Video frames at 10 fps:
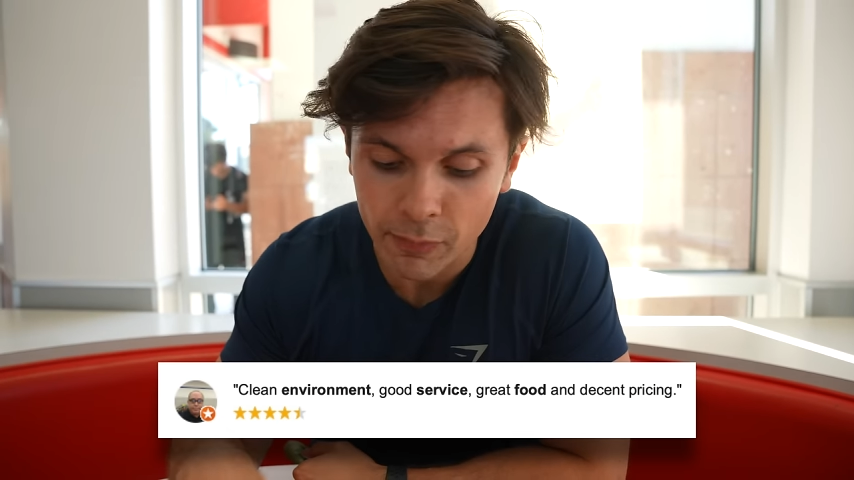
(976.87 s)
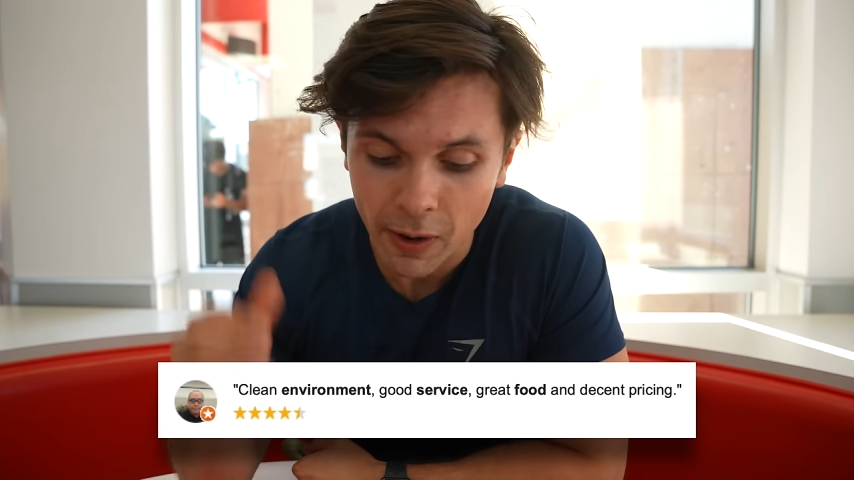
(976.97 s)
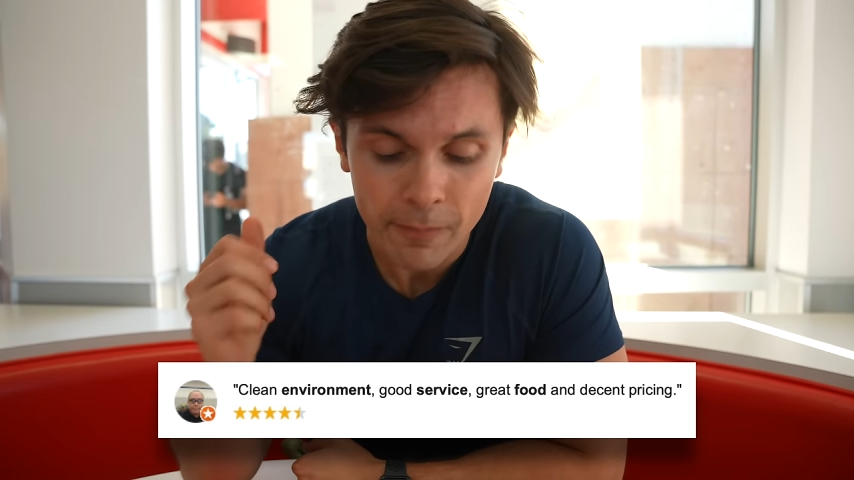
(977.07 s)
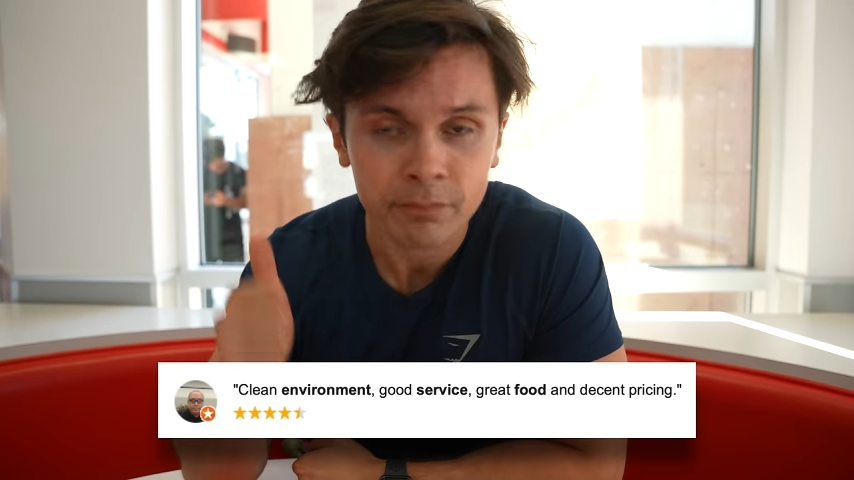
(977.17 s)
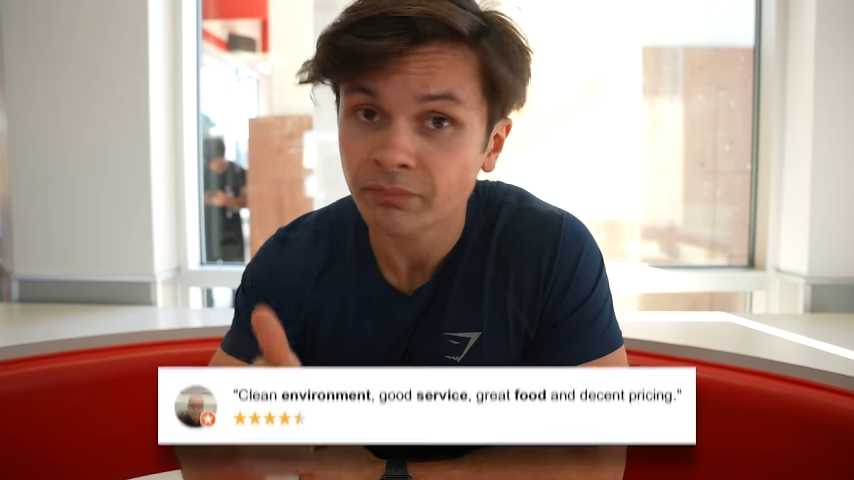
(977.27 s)
but
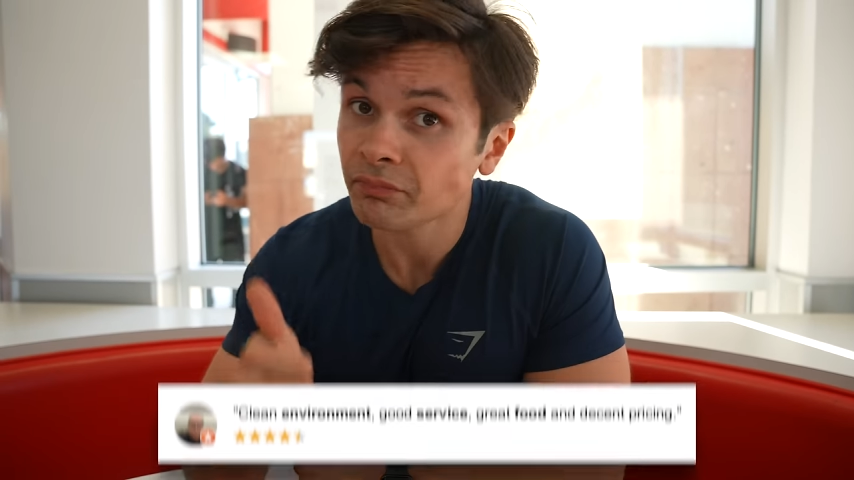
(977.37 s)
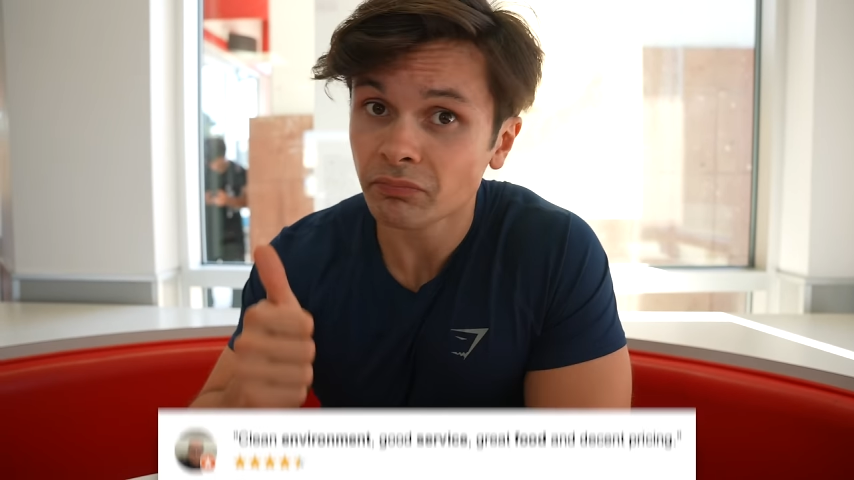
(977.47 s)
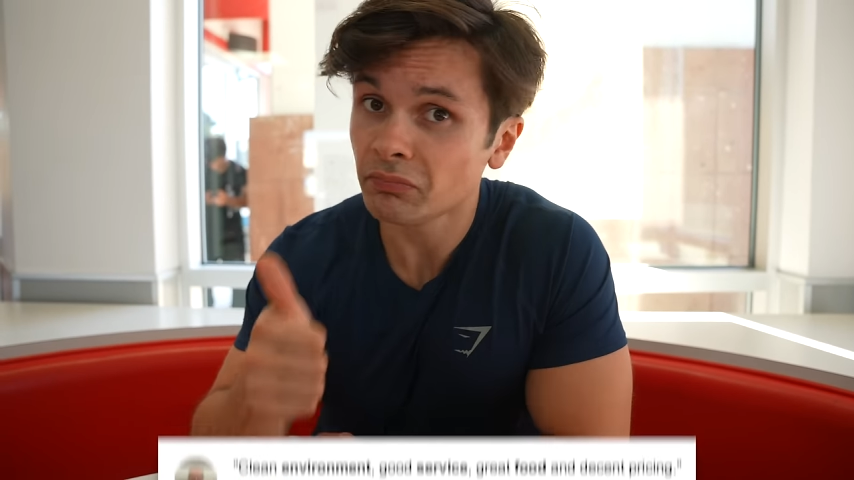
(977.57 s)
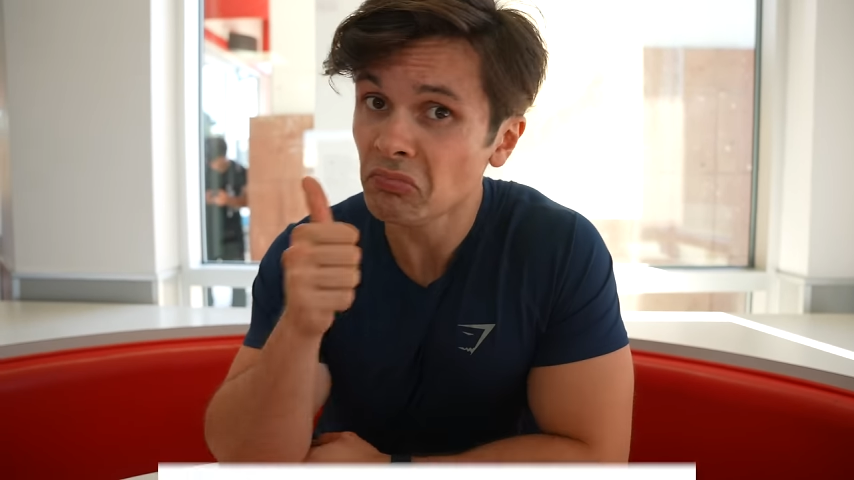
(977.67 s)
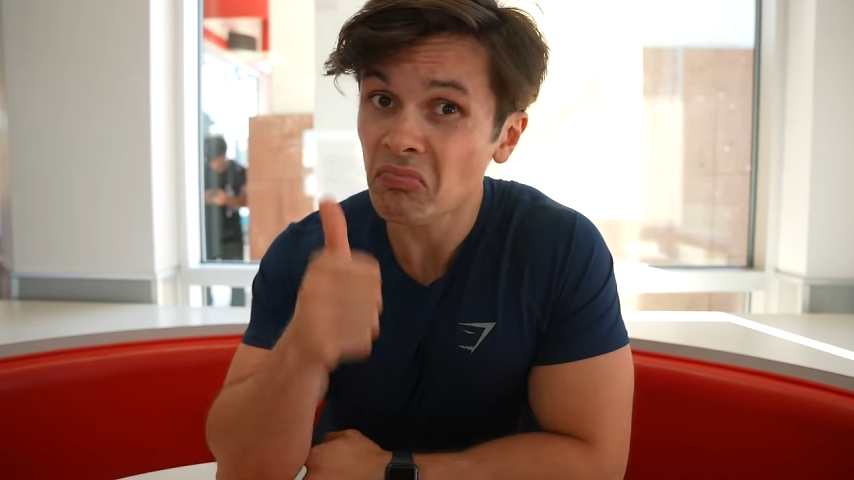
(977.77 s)

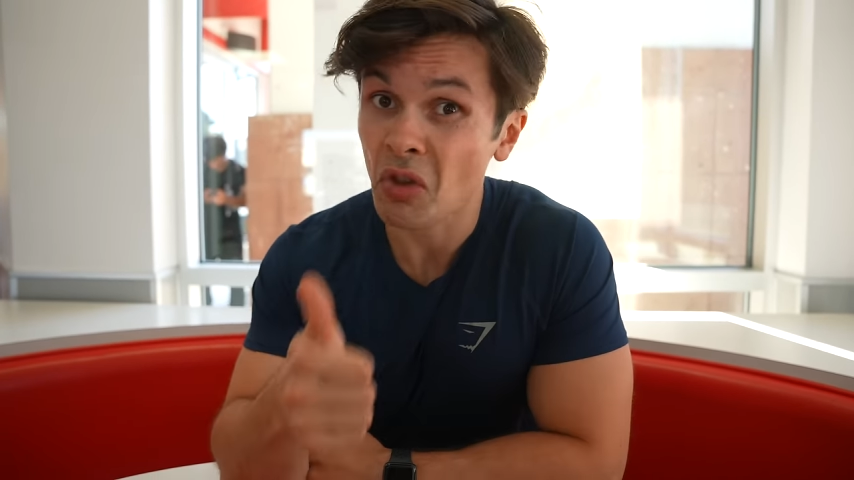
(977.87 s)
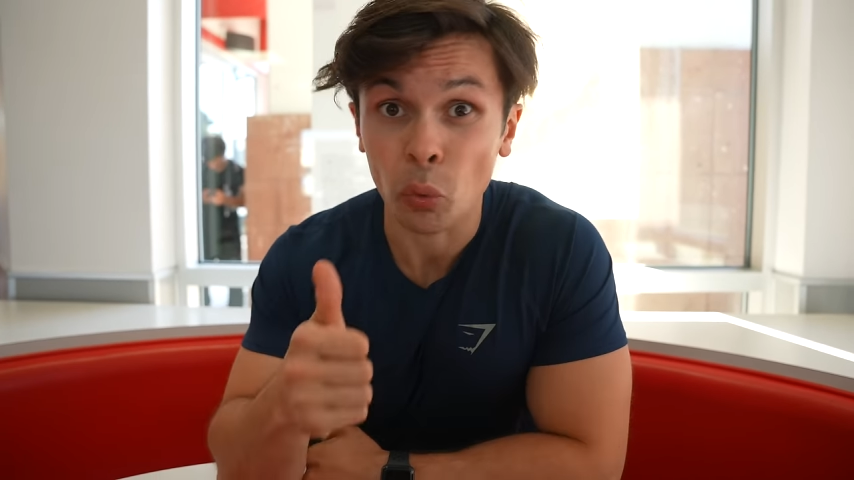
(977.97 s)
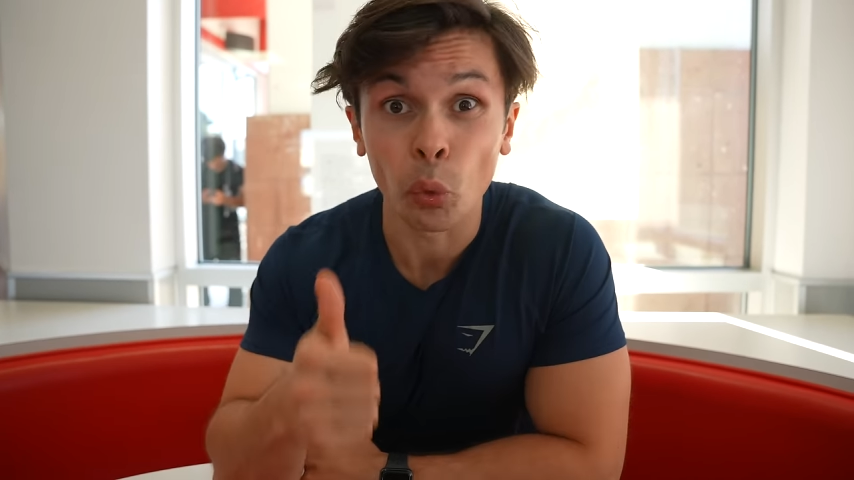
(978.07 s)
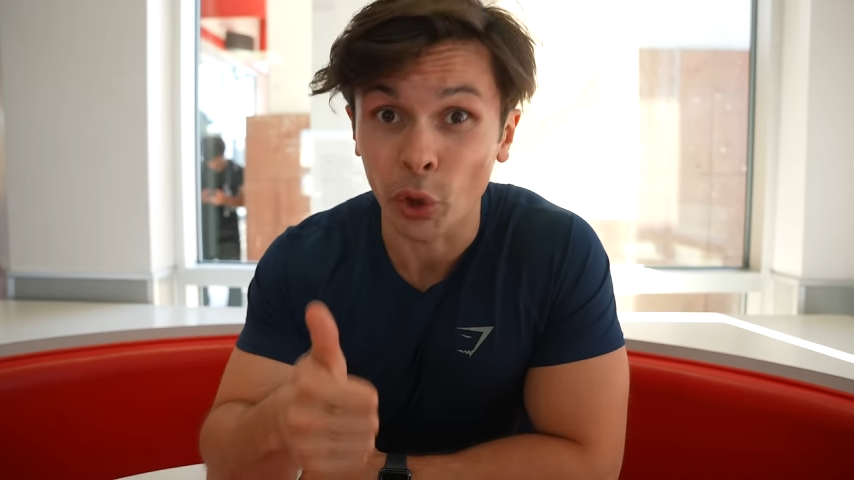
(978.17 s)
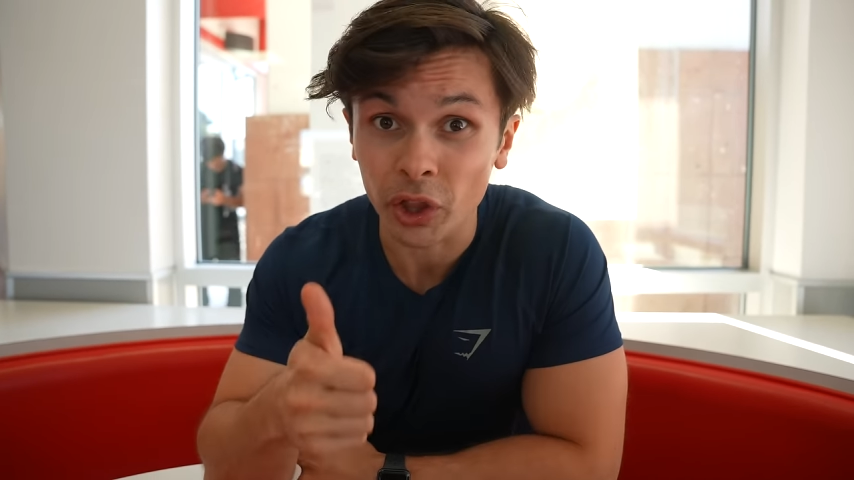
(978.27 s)

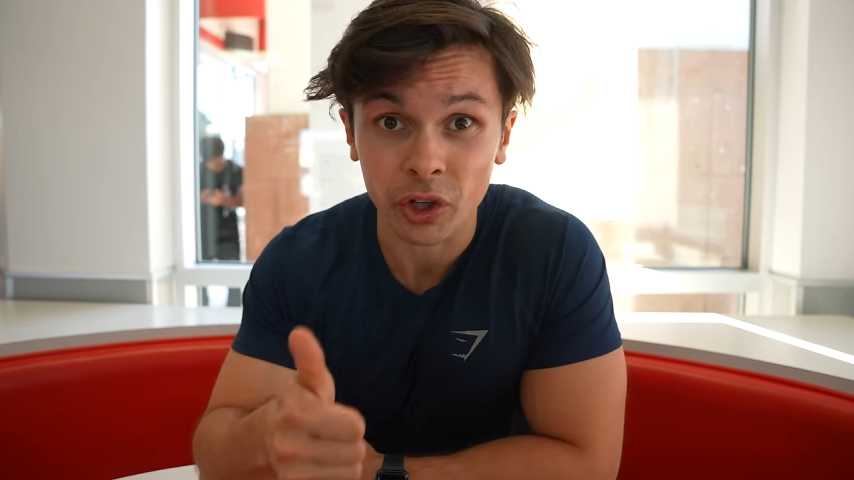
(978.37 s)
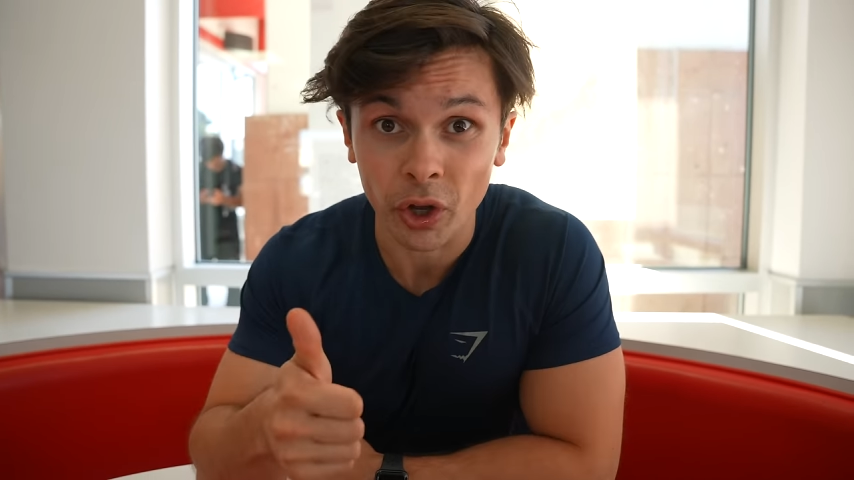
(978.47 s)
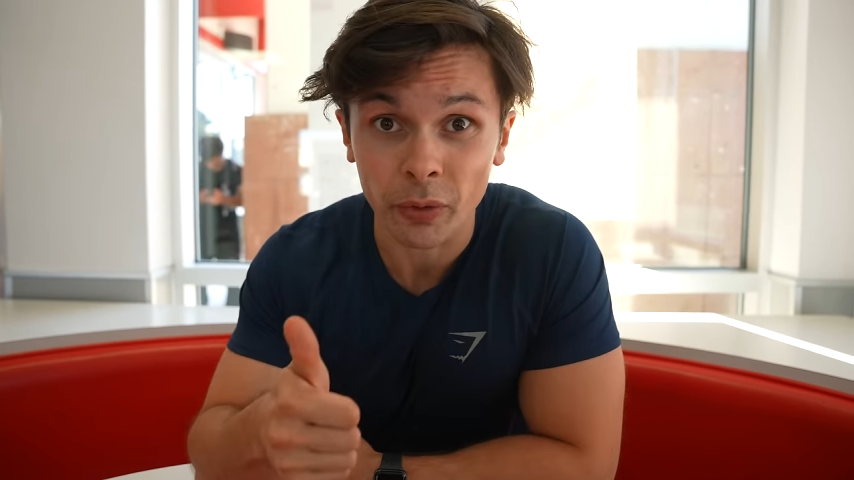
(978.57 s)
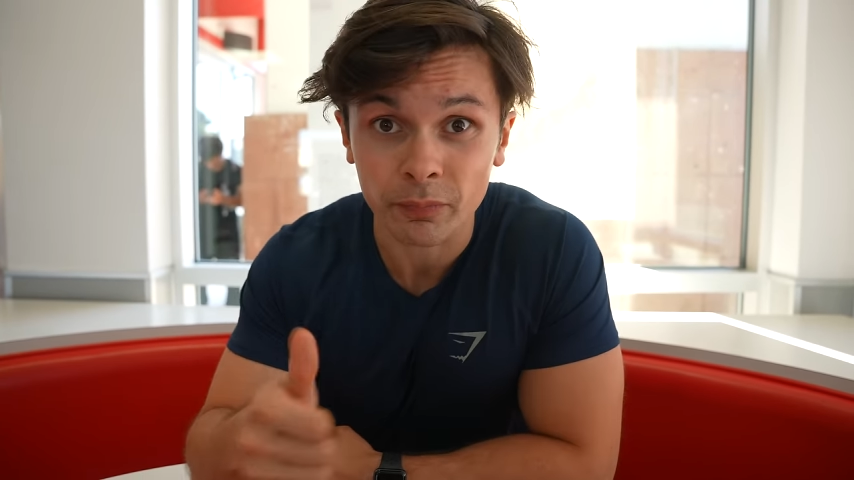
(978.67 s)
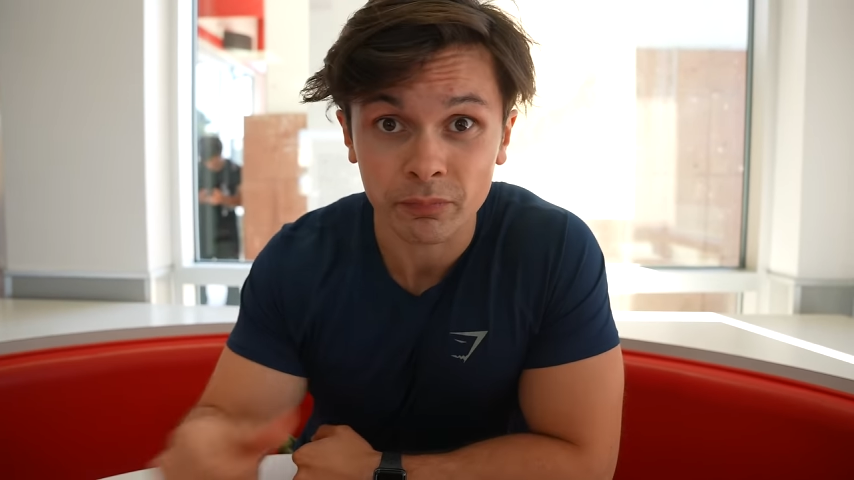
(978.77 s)
really
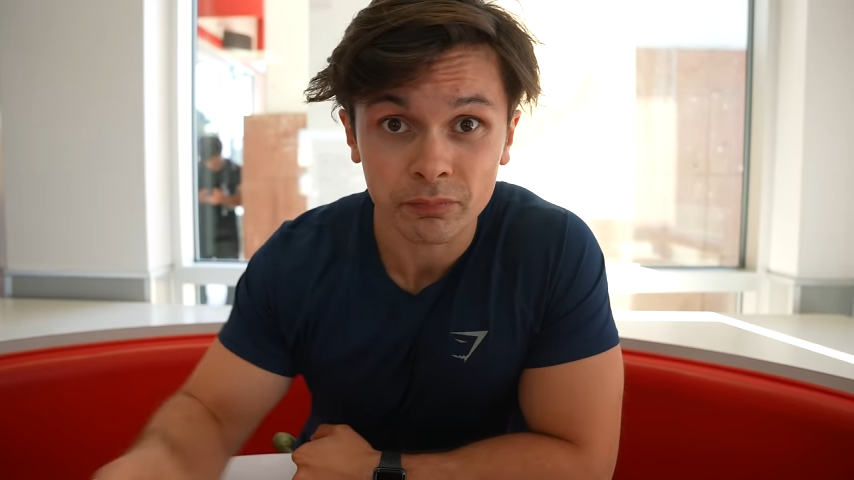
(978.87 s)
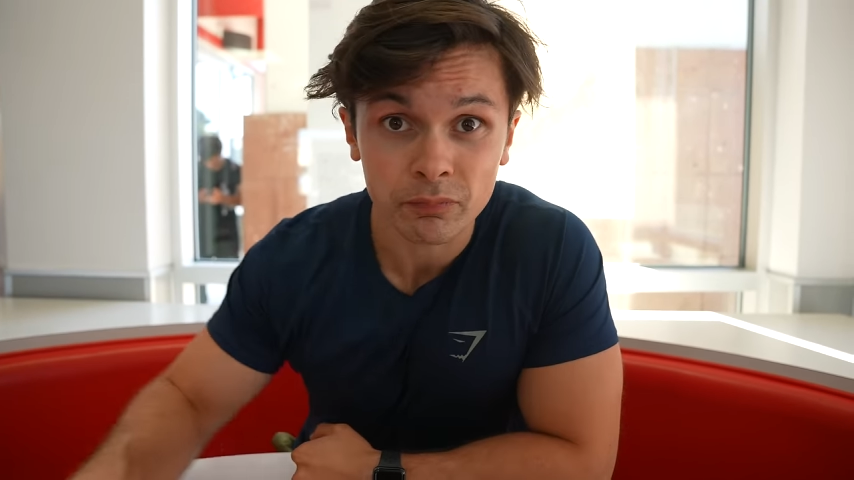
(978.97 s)
good.